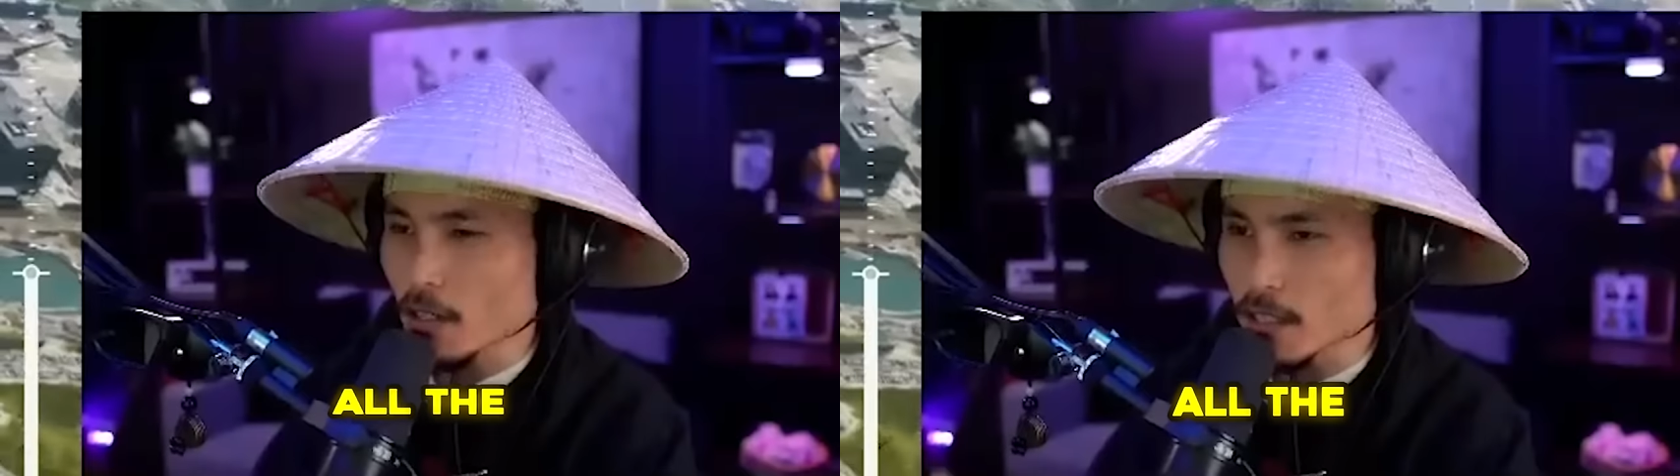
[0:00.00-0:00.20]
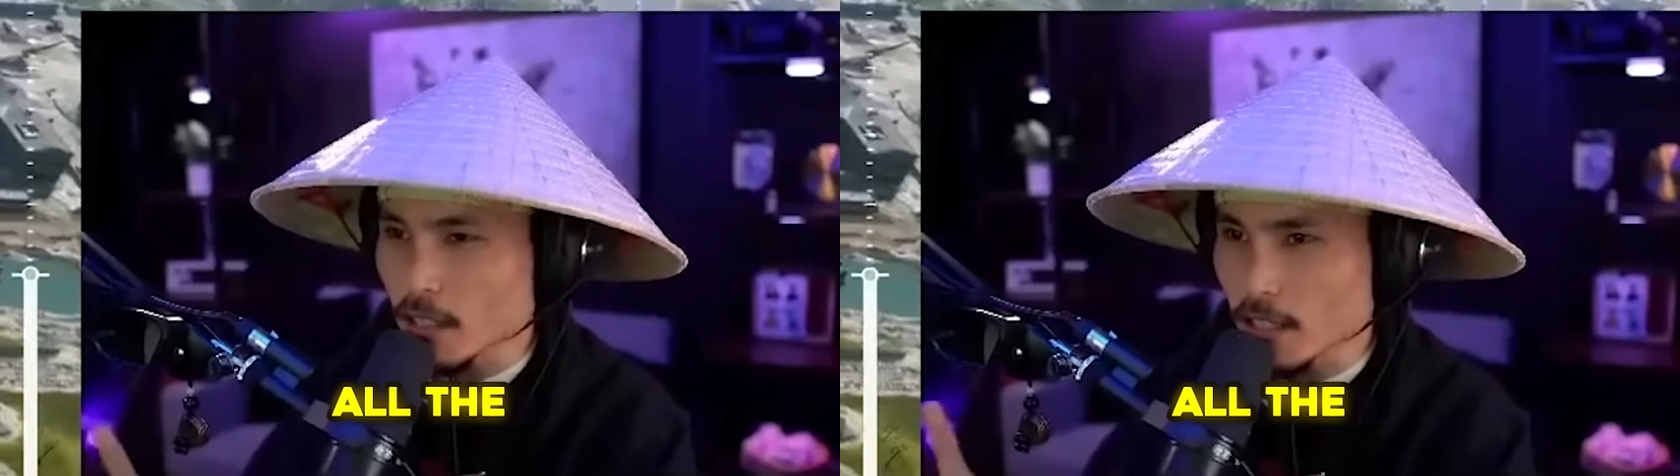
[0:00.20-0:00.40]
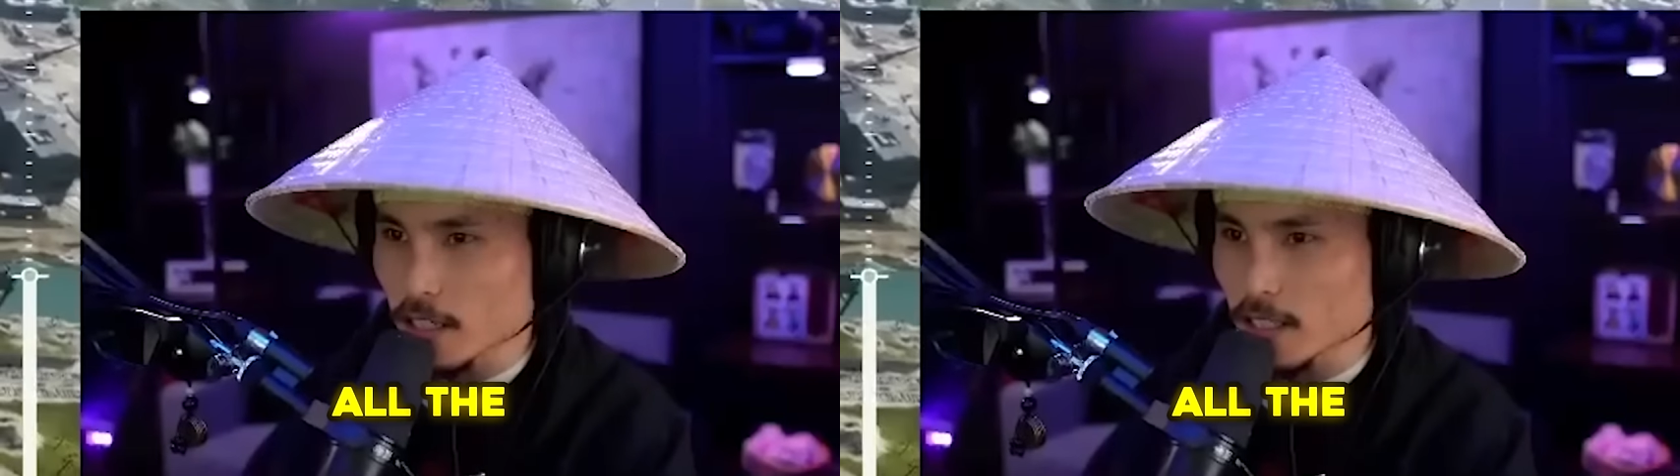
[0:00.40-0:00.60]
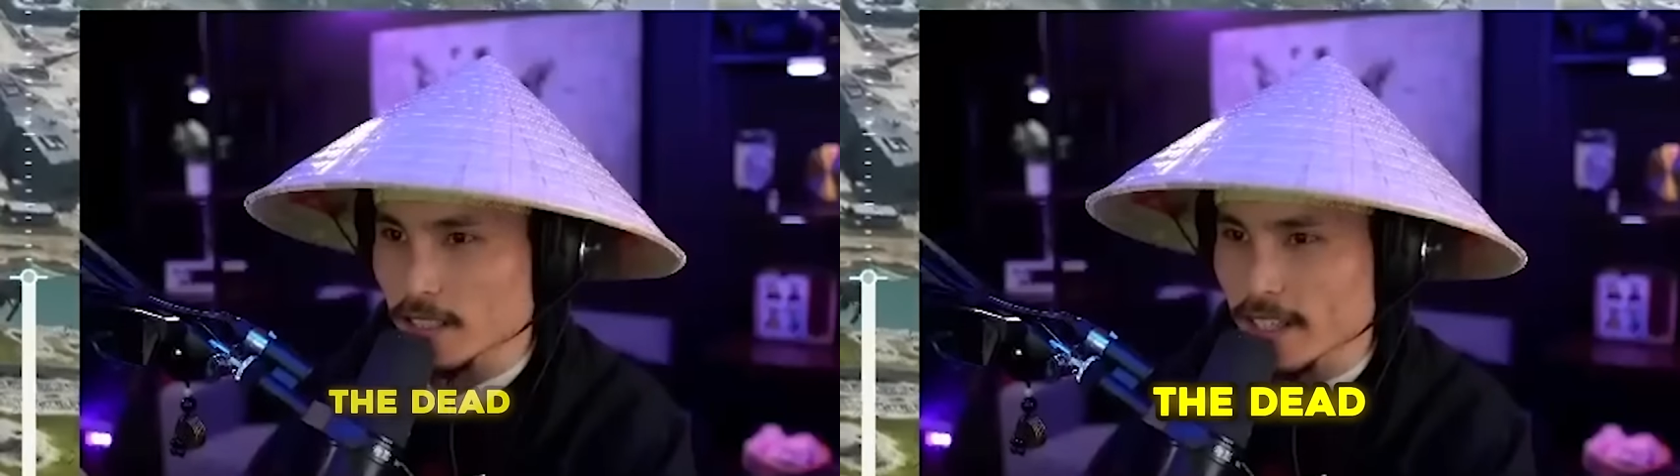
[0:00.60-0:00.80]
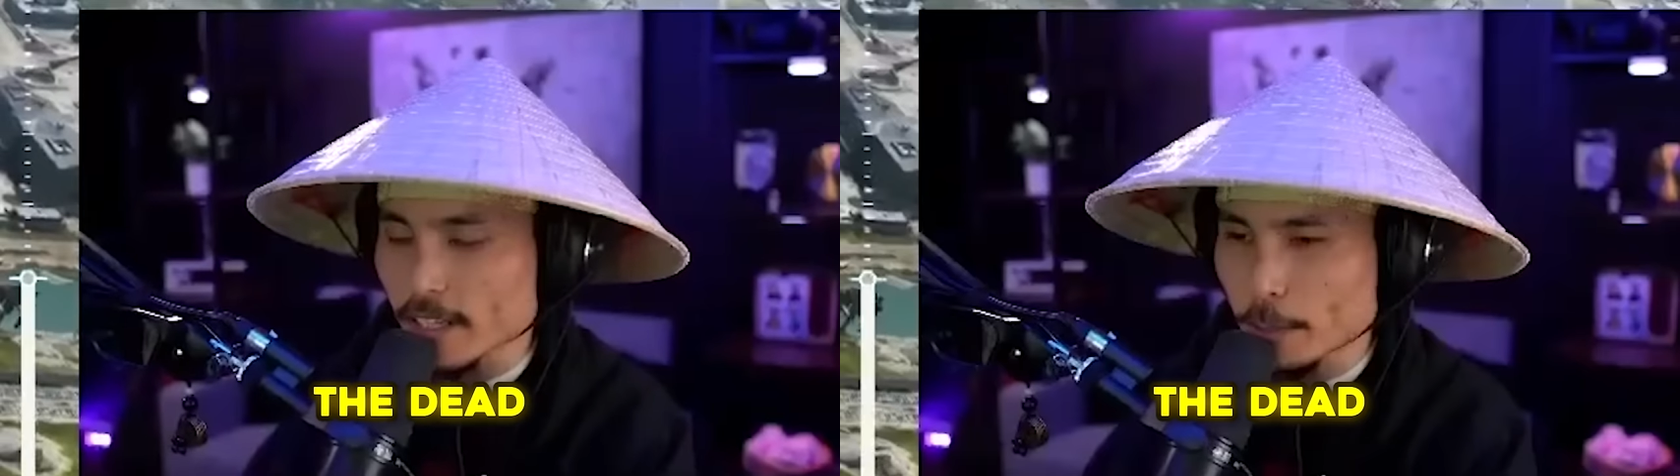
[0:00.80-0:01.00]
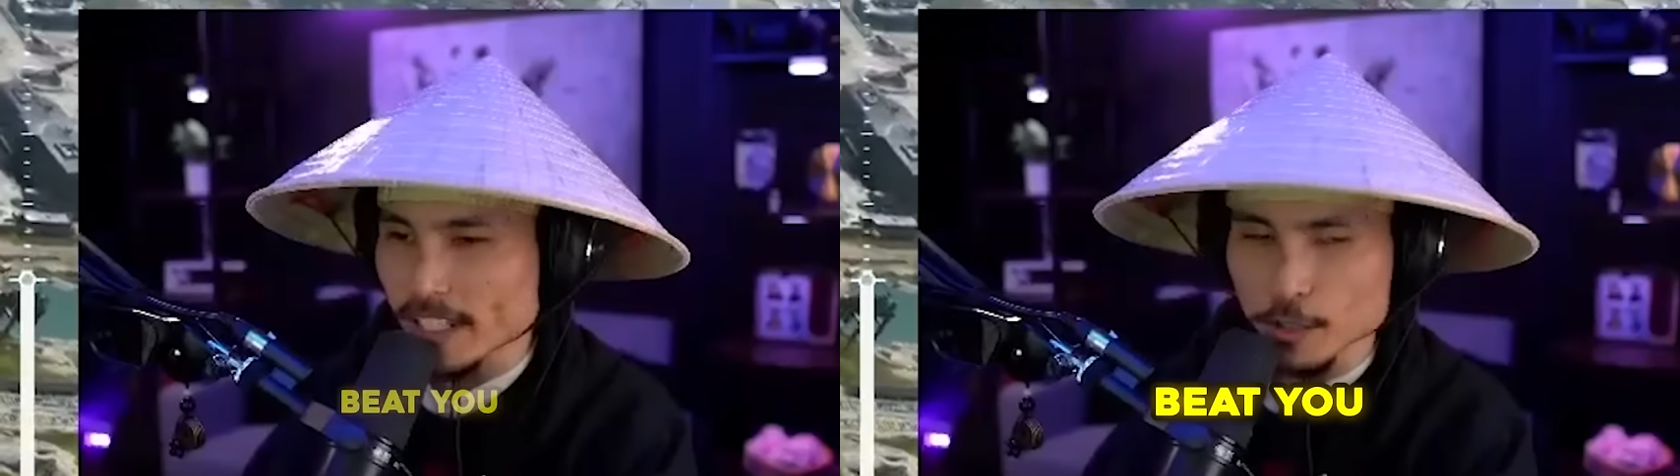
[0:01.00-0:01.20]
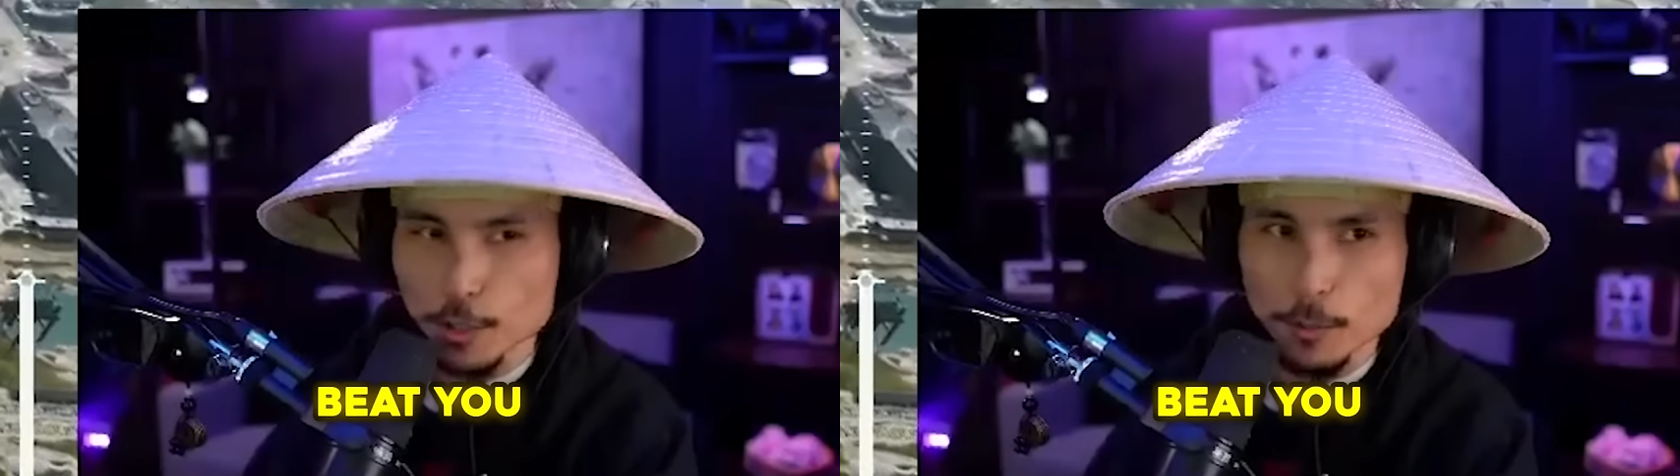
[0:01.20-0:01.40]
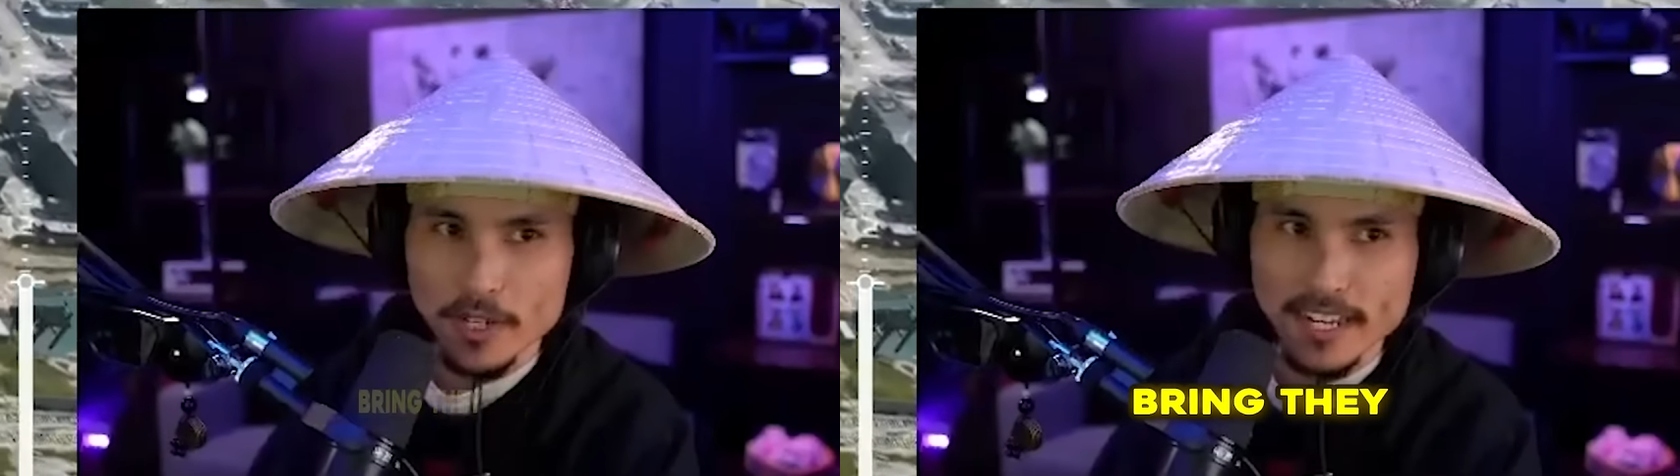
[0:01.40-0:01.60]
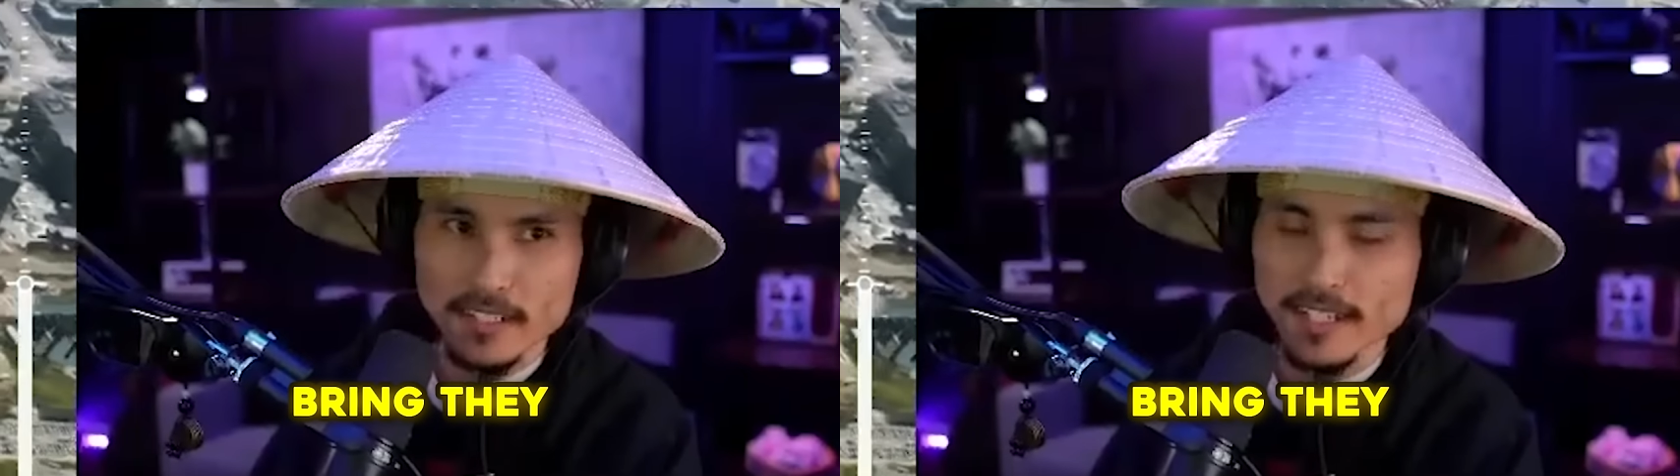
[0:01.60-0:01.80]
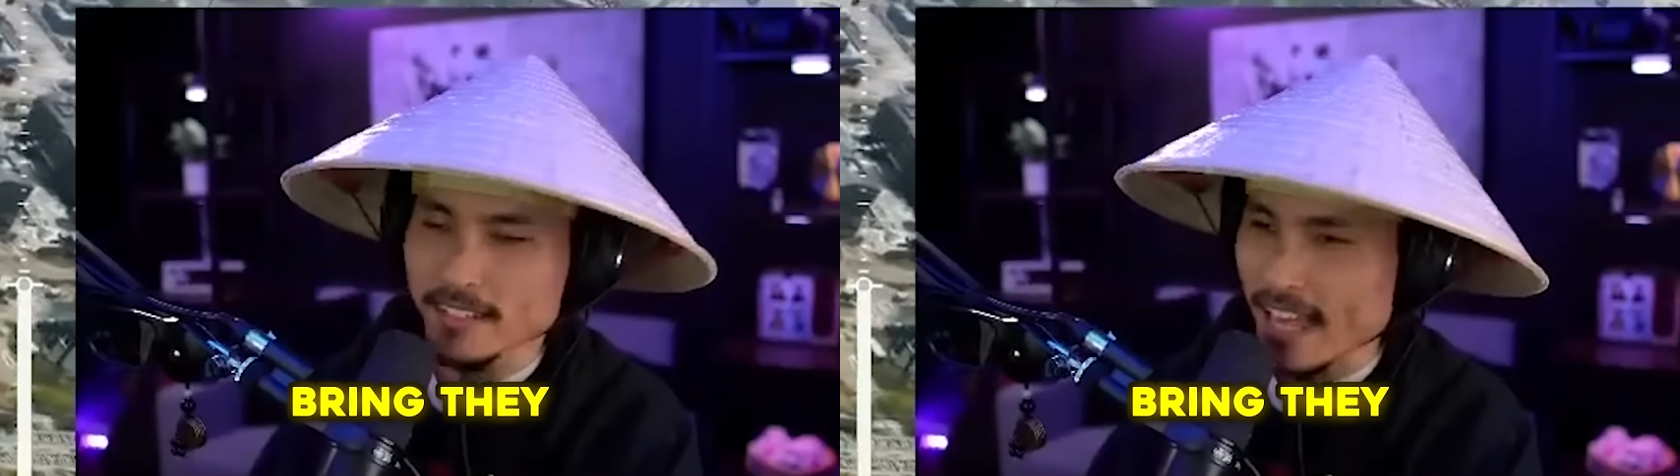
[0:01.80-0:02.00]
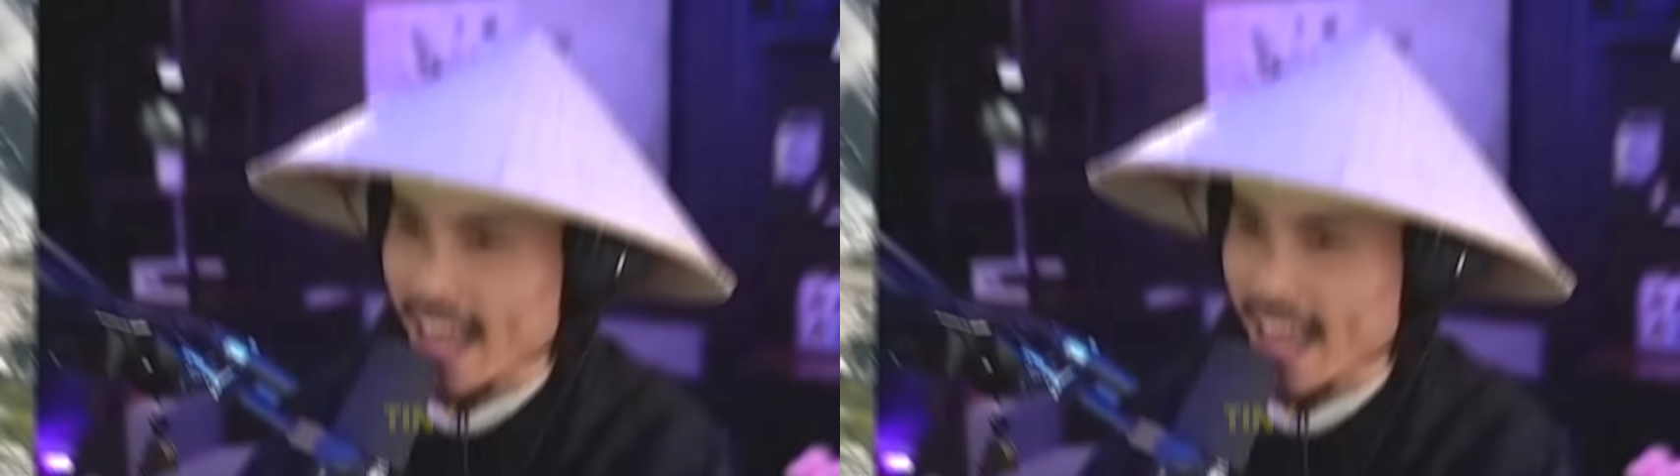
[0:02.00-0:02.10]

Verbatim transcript: All the, the, the deadbeat you bring, they